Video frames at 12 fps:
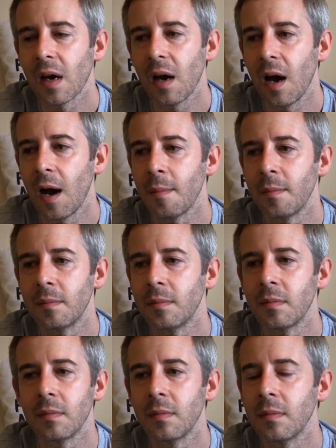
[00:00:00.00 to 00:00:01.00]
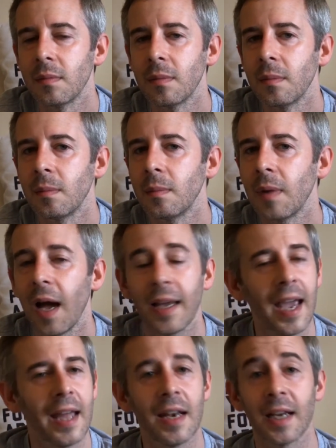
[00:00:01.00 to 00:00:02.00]
Um,
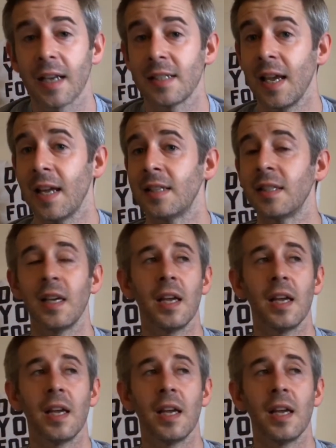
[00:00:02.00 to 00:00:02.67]
again, like I said,